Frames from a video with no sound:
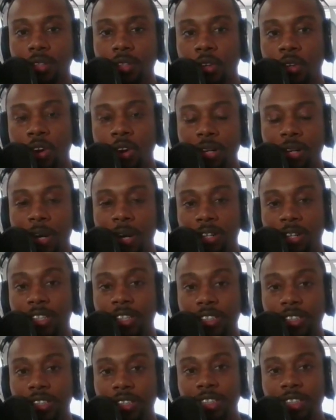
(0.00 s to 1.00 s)
talking about it
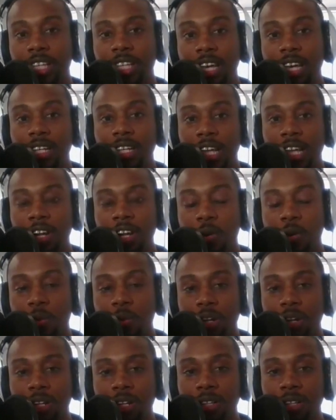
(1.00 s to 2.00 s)
because then they don't
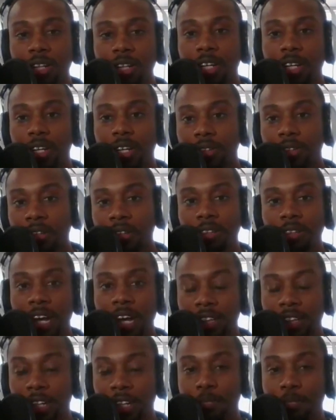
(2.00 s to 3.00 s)
want to look
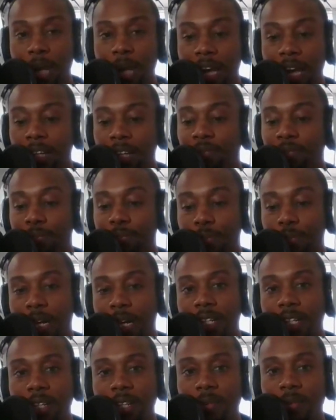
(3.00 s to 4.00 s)
like they're begging for
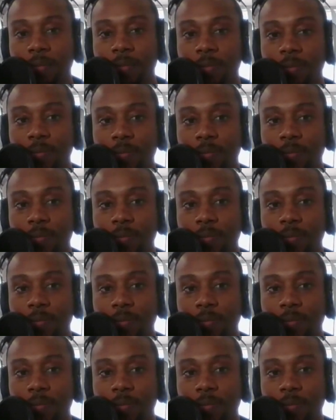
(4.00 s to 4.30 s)
money.